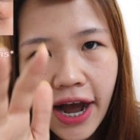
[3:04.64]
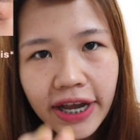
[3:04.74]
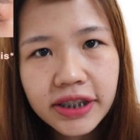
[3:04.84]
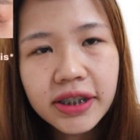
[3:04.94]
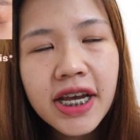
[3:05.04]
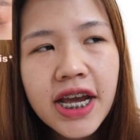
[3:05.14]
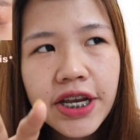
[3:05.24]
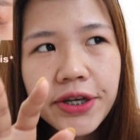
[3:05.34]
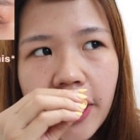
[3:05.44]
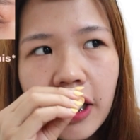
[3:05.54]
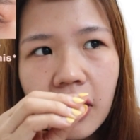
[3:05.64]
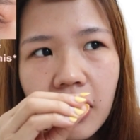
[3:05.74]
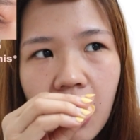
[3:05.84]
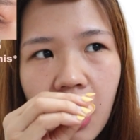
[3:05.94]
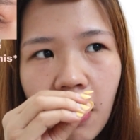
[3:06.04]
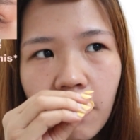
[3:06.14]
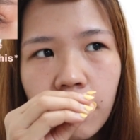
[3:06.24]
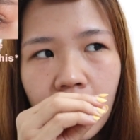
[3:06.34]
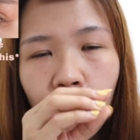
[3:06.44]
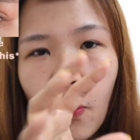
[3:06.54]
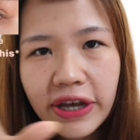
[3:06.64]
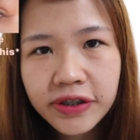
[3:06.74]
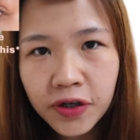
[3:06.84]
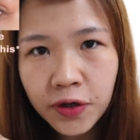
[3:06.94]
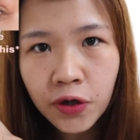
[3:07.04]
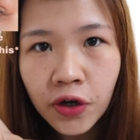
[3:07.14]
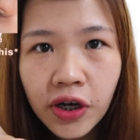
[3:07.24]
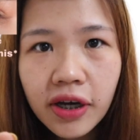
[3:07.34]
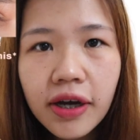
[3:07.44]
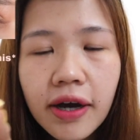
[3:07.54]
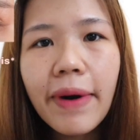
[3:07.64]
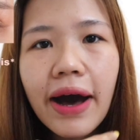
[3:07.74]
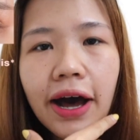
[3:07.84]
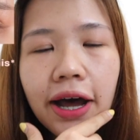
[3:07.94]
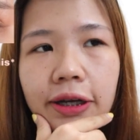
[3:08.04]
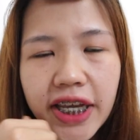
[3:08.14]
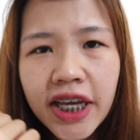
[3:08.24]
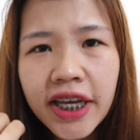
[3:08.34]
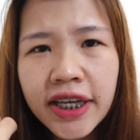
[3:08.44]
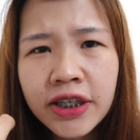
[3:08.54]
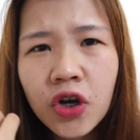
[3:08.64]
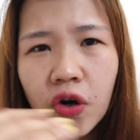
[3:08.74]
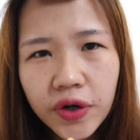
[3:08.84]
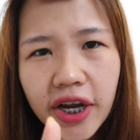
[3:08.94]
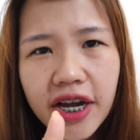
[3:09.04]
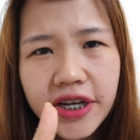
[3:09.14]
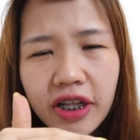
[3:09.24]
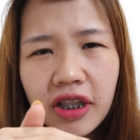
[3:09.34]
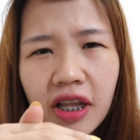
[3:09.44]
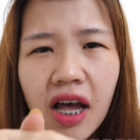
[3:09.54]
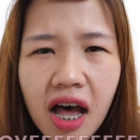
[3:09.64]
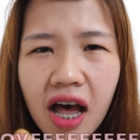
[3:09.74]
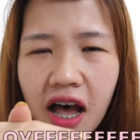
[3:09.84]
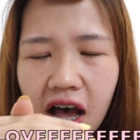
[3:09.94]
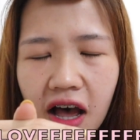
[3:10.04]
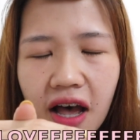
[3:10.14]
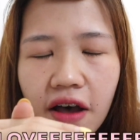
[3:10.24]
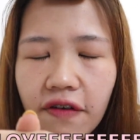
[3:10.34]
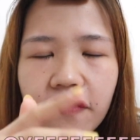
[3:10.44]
eyes. They love a Western look, but in Korea, they love